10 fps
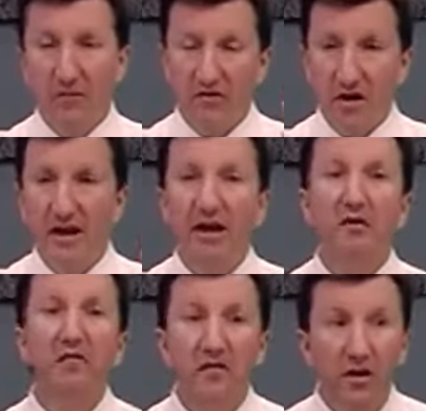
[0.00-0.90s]
We try to get a
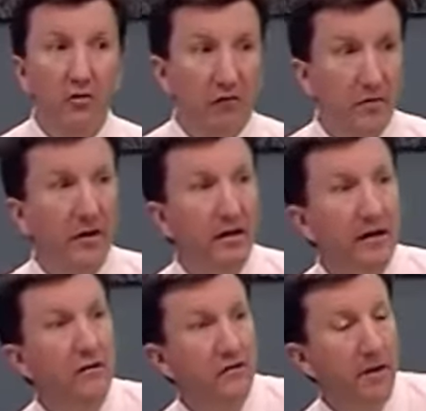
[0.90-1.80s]
feel from the
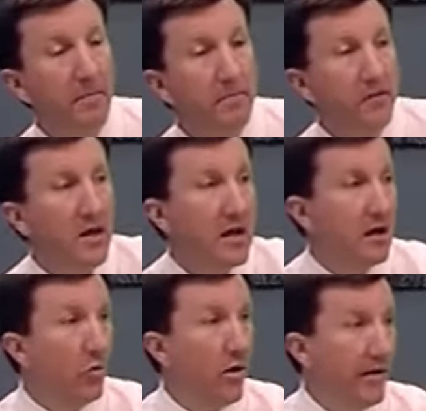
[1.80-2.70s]
leadership
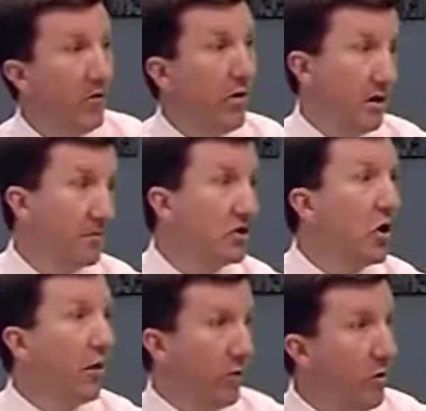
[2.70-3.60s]
where they want to be going.